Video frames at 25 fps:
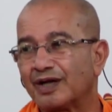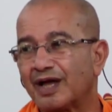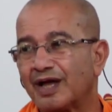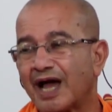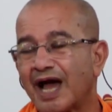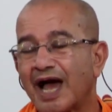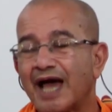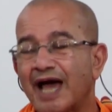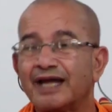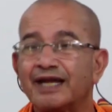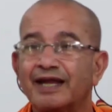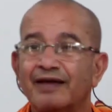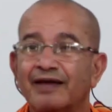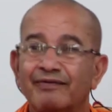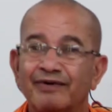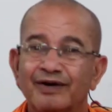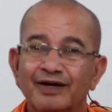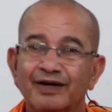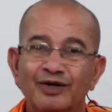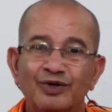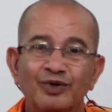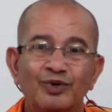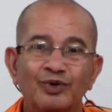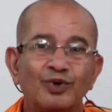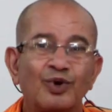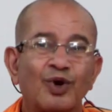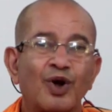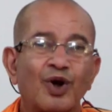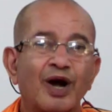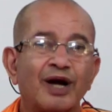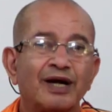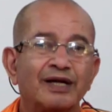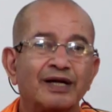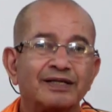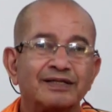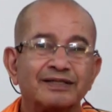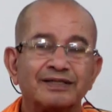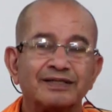I never knew God
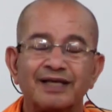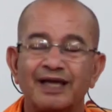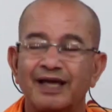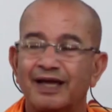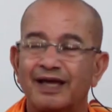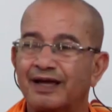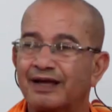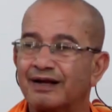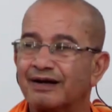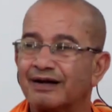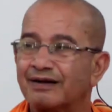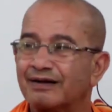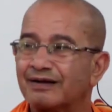is there.